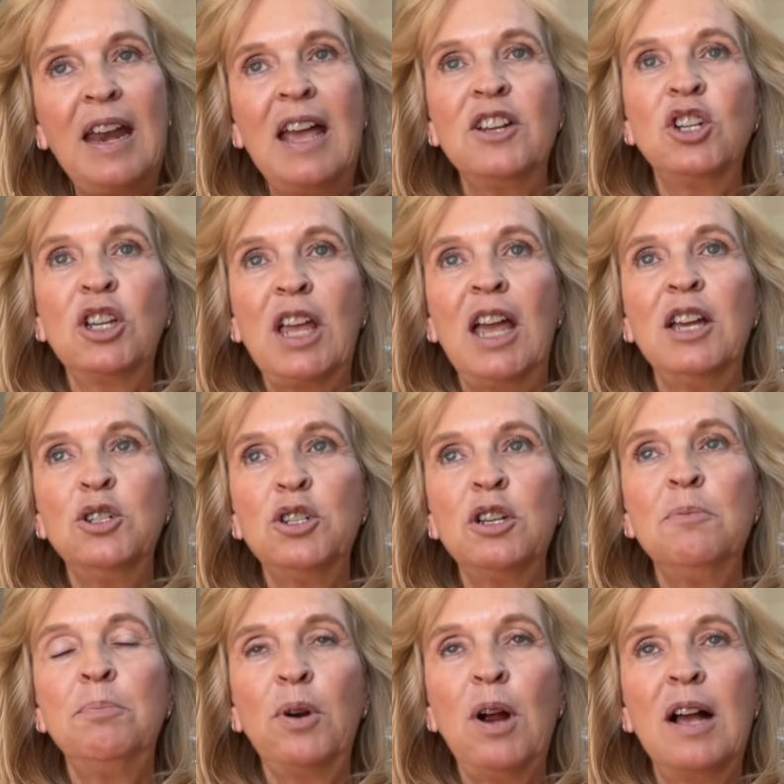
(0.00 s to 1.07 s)

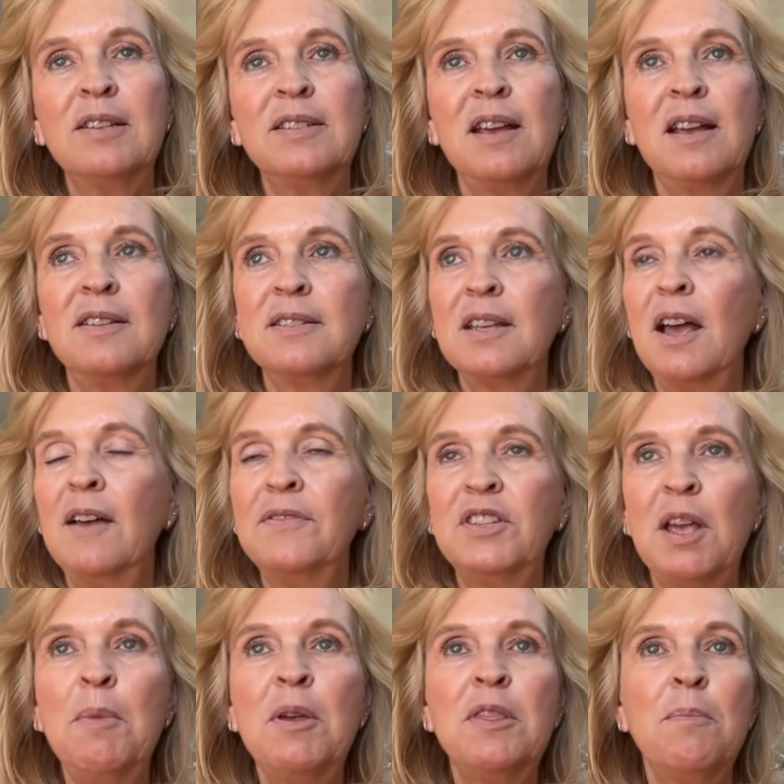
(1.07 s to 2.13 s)
education process of
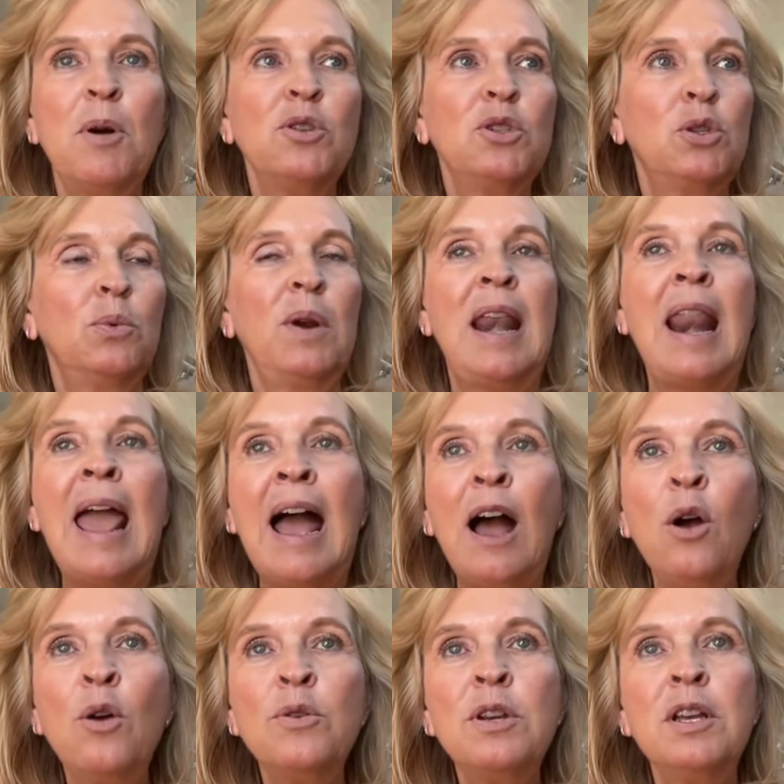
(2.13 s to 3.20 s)
some of the most
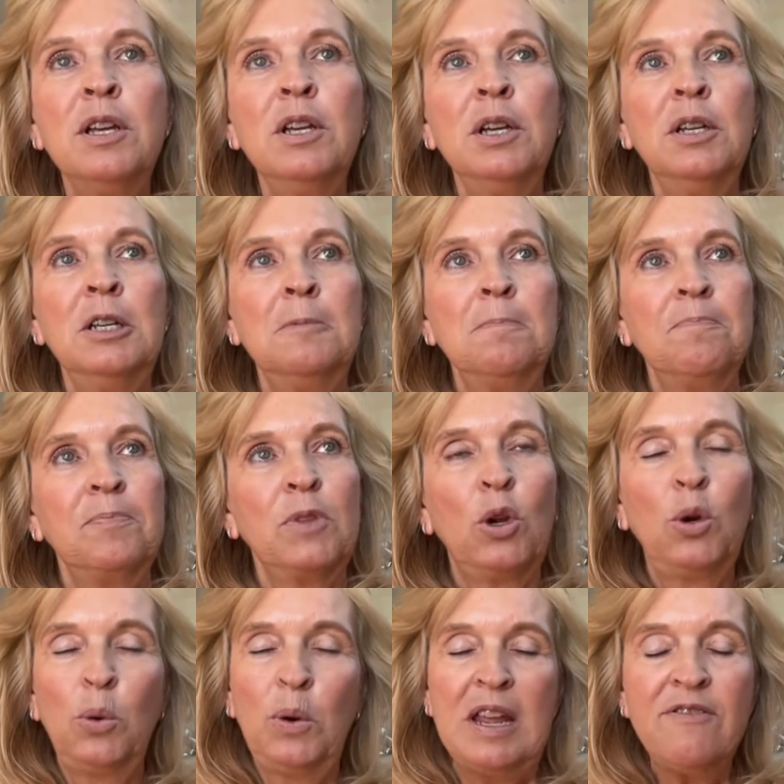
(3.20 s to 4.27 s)
renowned
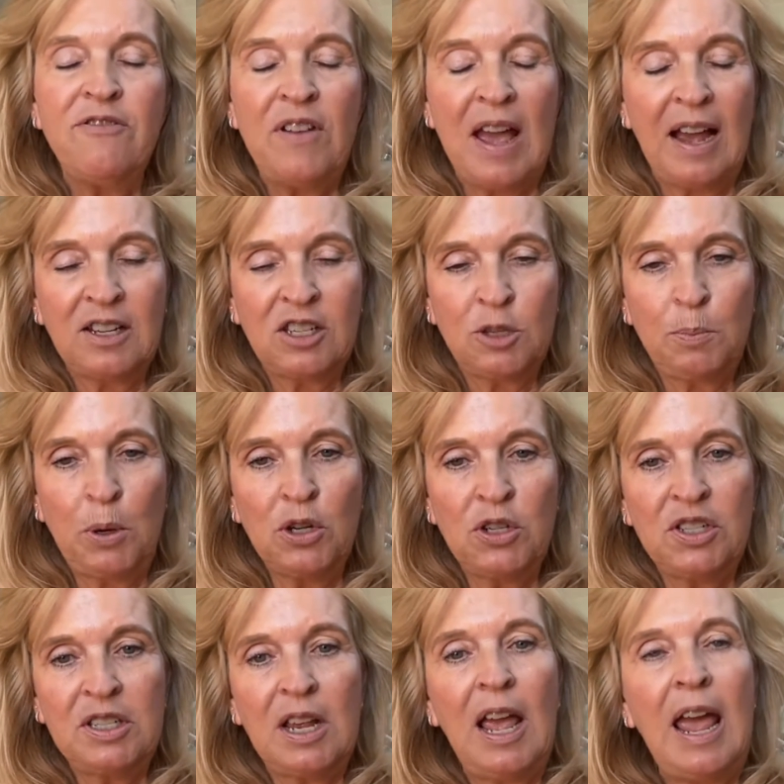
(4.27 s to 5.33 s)
grief
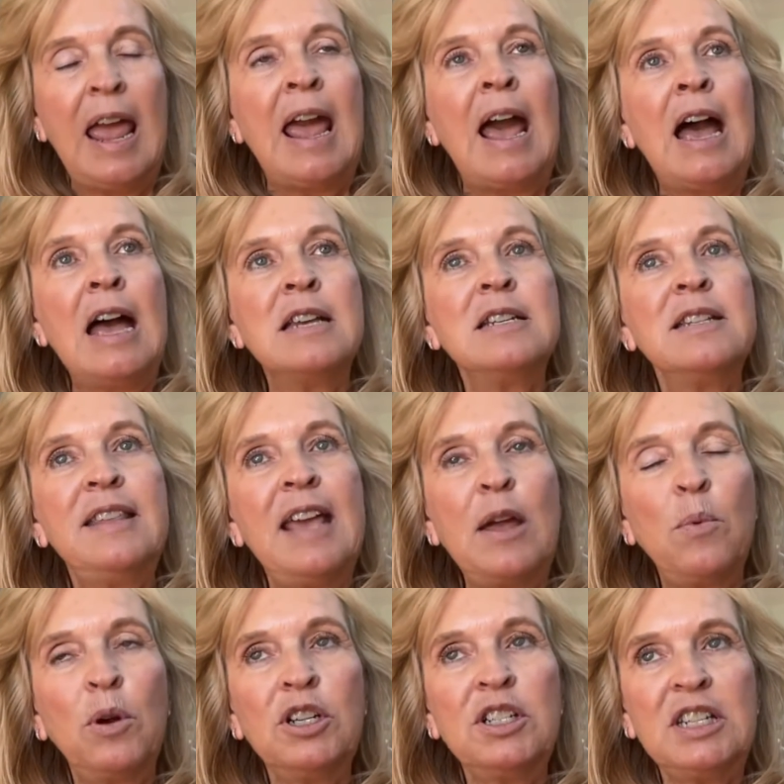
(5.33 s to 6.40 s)
experts, and they
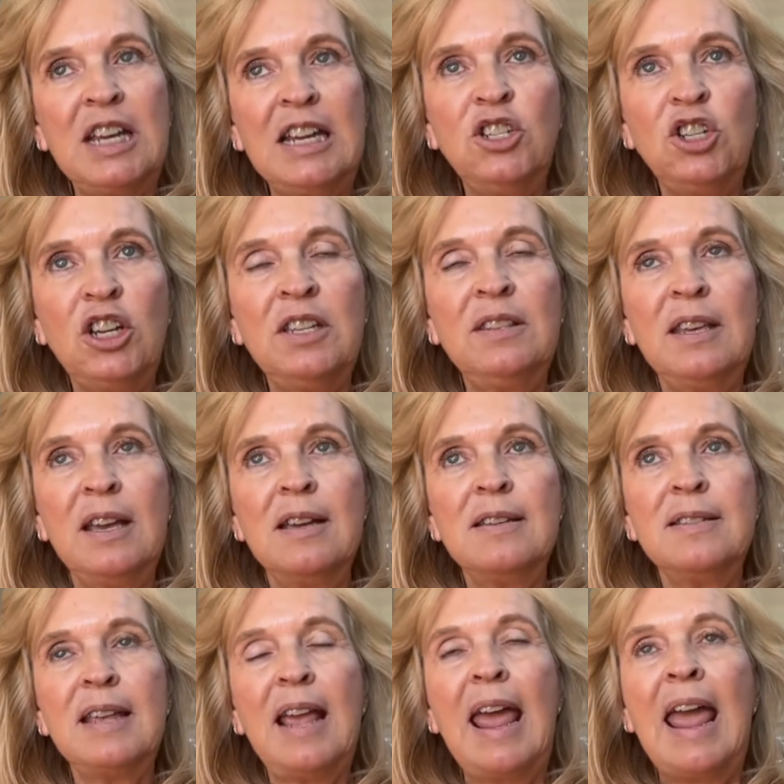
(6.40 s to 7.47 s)
were teaching
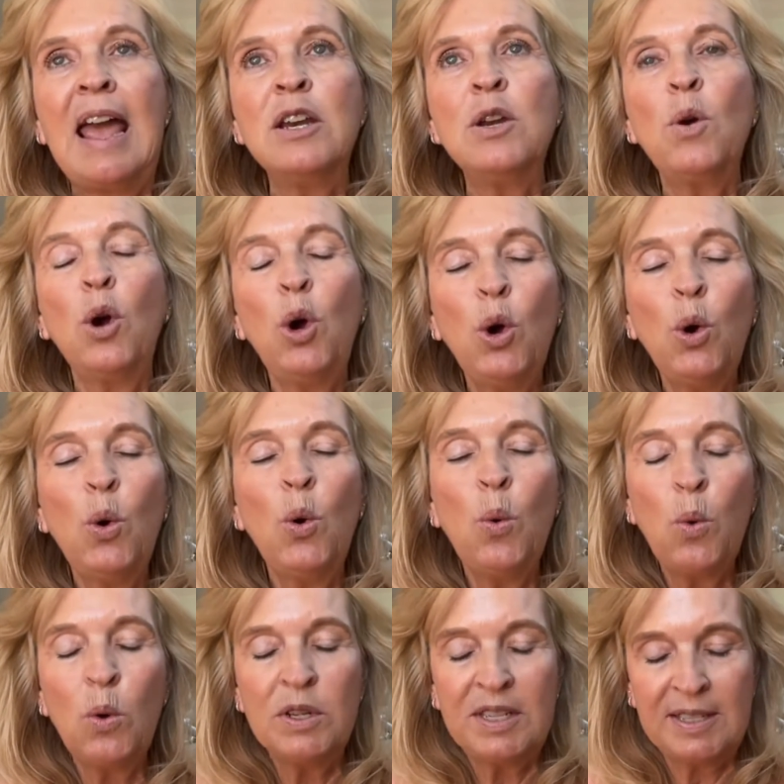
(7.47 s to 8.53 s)
this, and
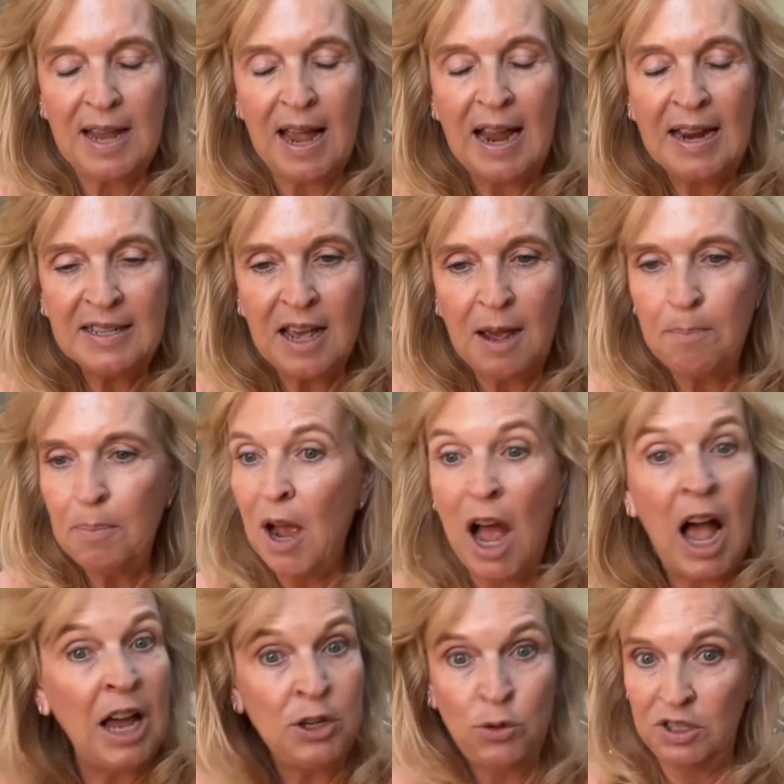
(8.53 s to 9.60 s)
who was signed up,
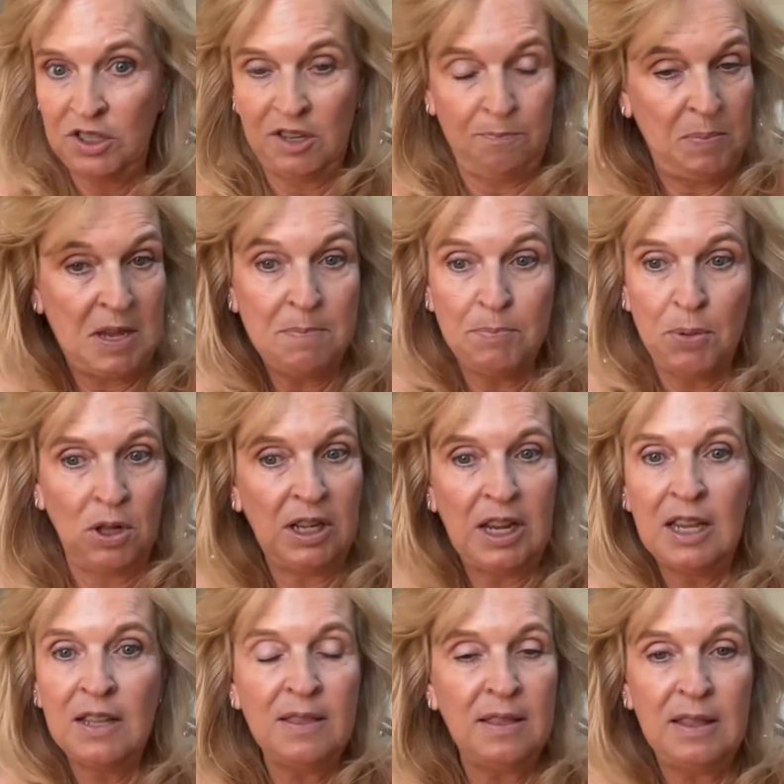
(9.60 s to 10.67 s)
hundreds of people
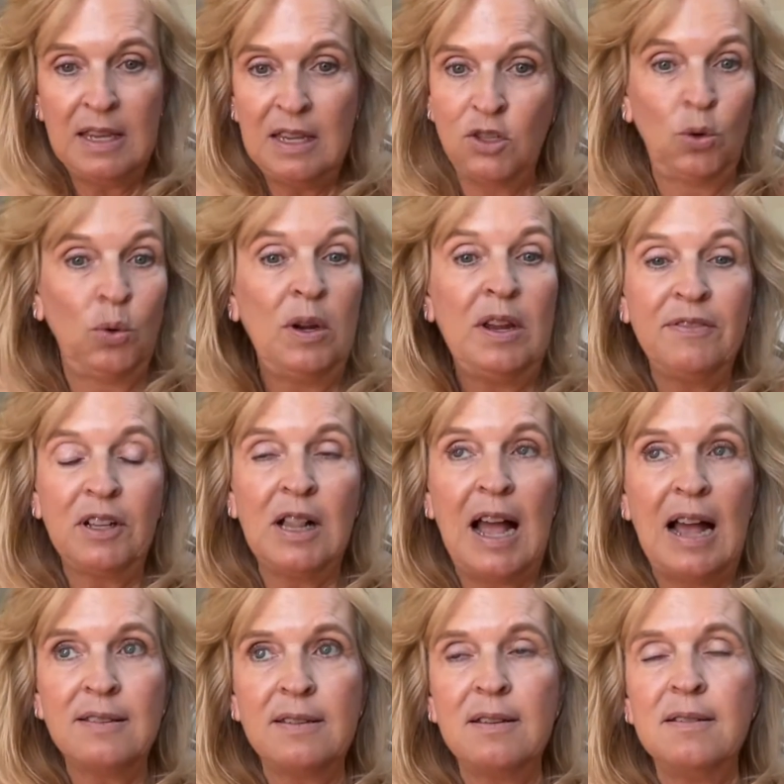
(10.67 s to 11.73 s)
in these grief
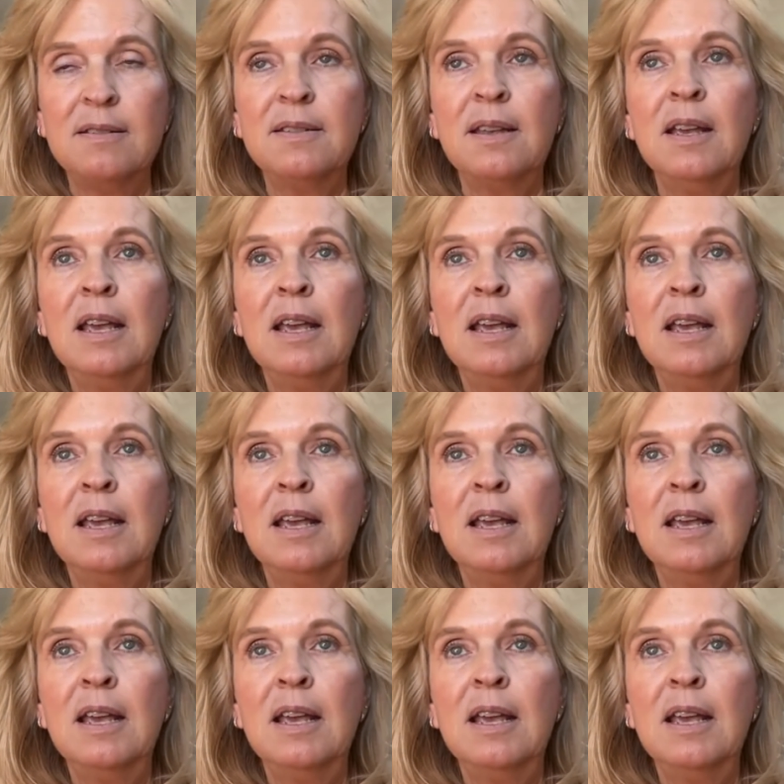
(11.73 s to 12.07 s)
classes,